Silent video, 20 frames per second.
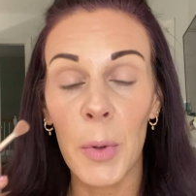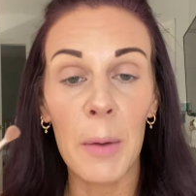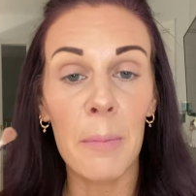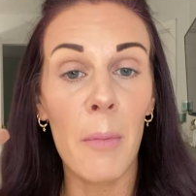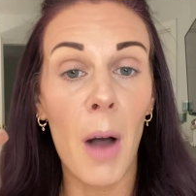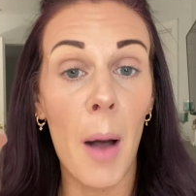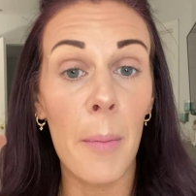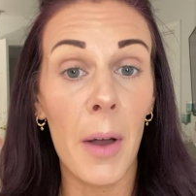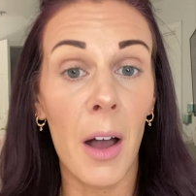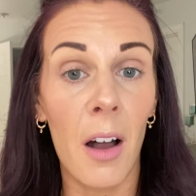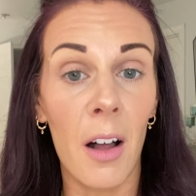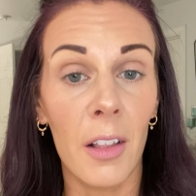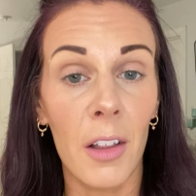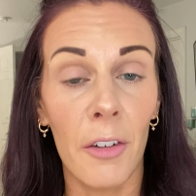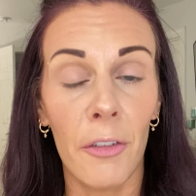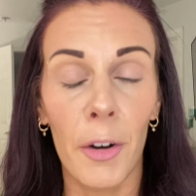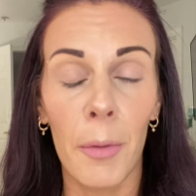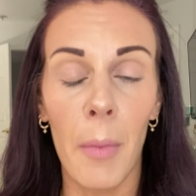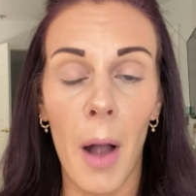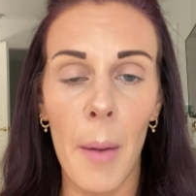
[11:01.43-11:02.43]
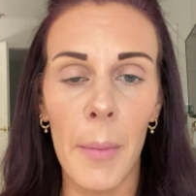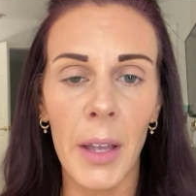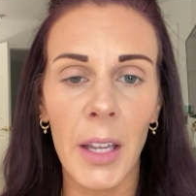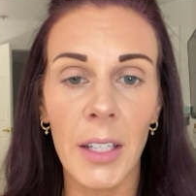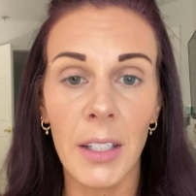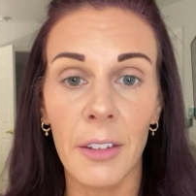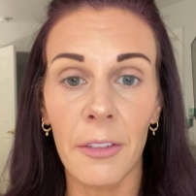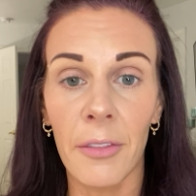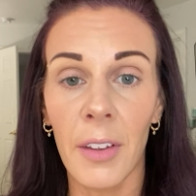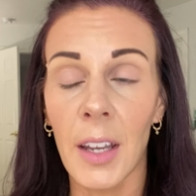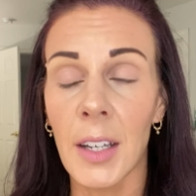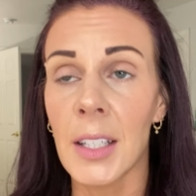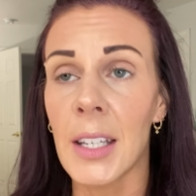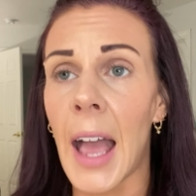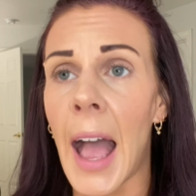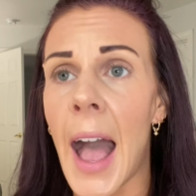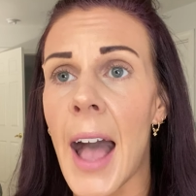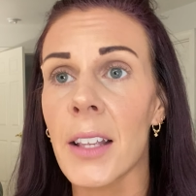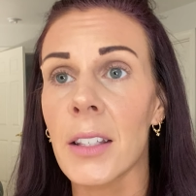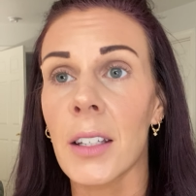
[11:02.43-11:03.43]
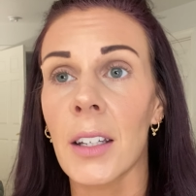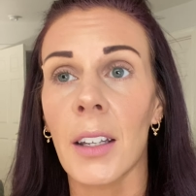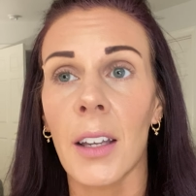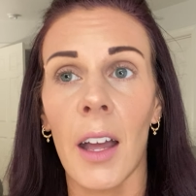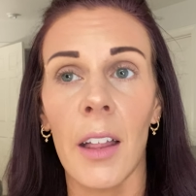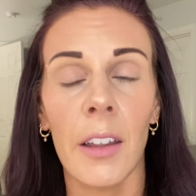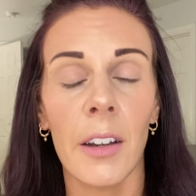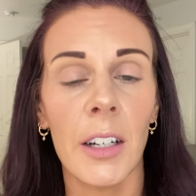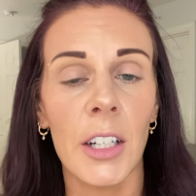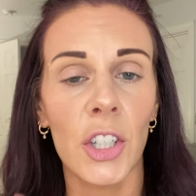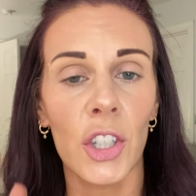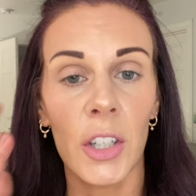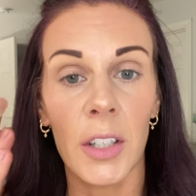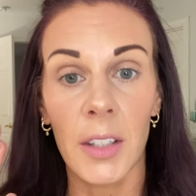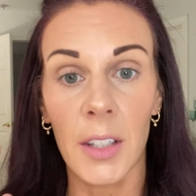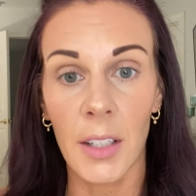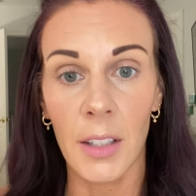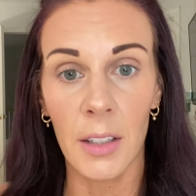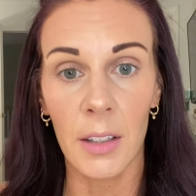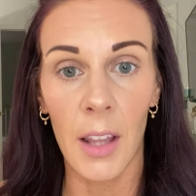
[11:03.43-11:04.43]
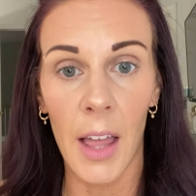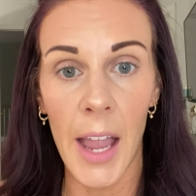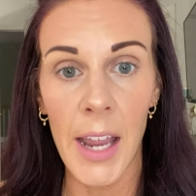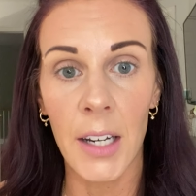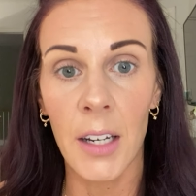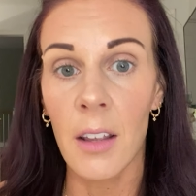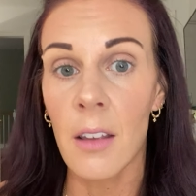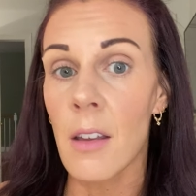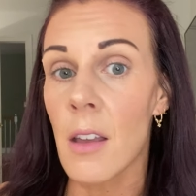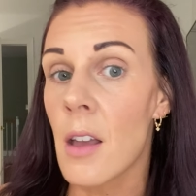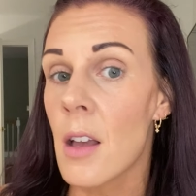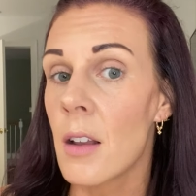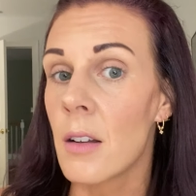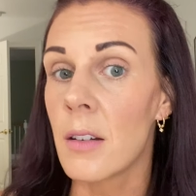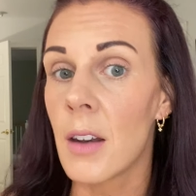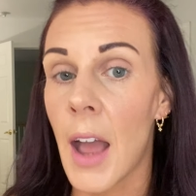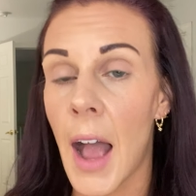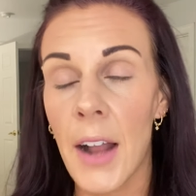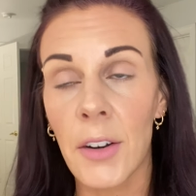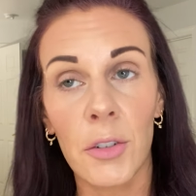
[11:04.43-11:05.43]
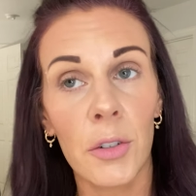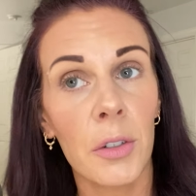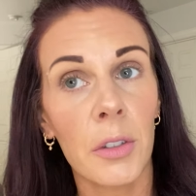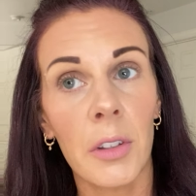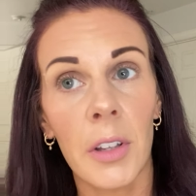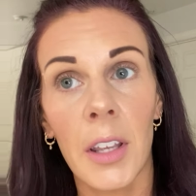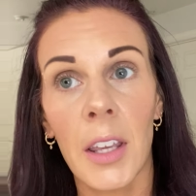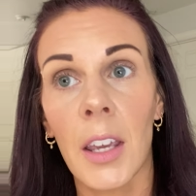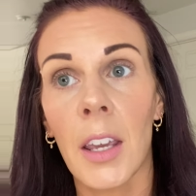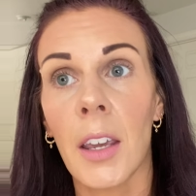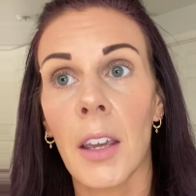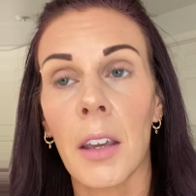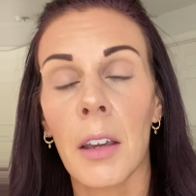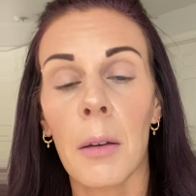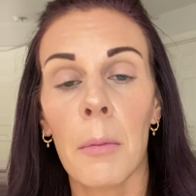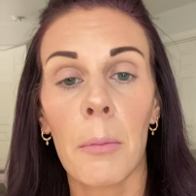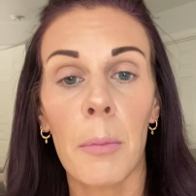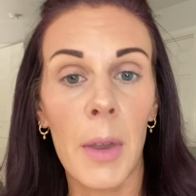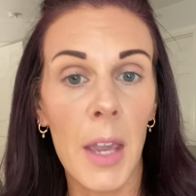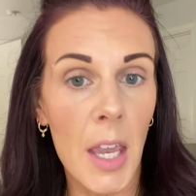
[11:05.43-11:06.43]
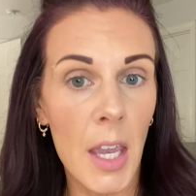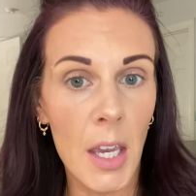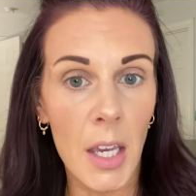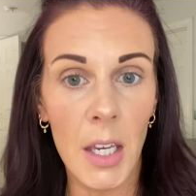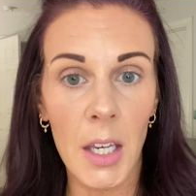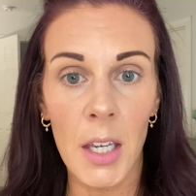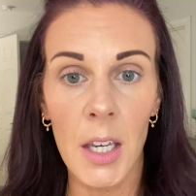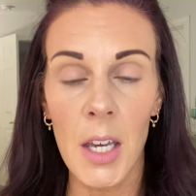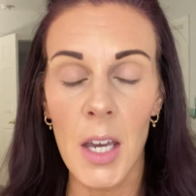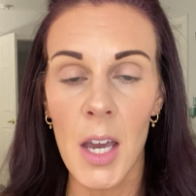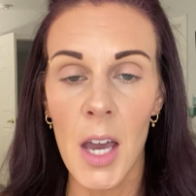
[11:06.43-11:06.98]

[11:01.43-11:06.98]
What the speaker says: put Mama all over. Mama is a fantastic color. It's just this light, natural looking pink,